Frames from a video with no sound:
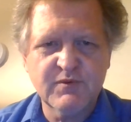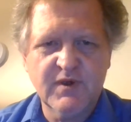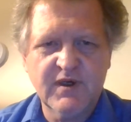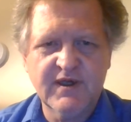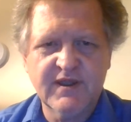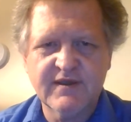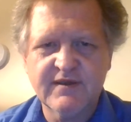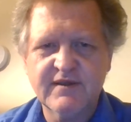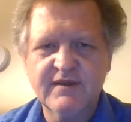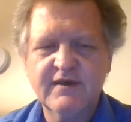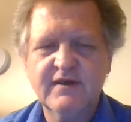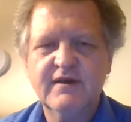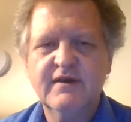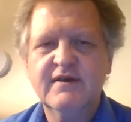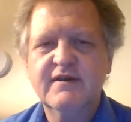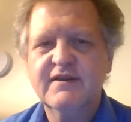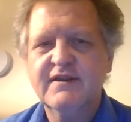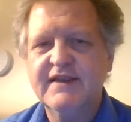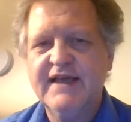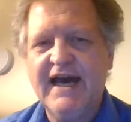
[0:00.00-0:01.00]
one.
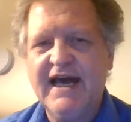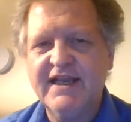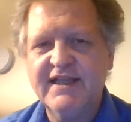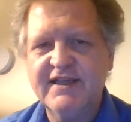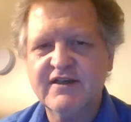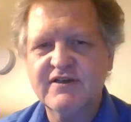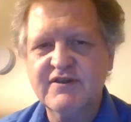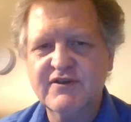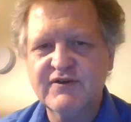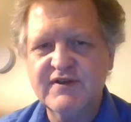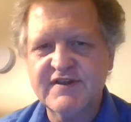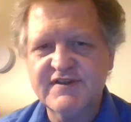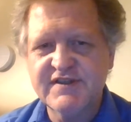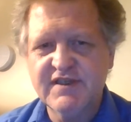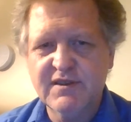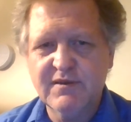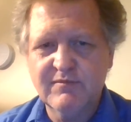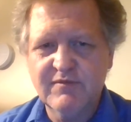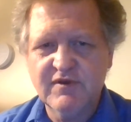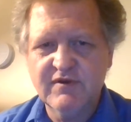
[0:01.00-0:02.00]
A lot of ear tuning
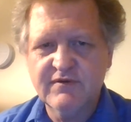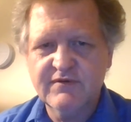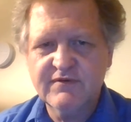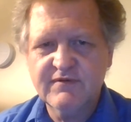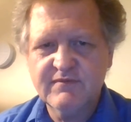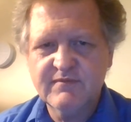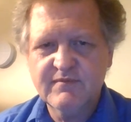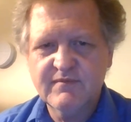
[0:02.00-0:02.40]
syllables.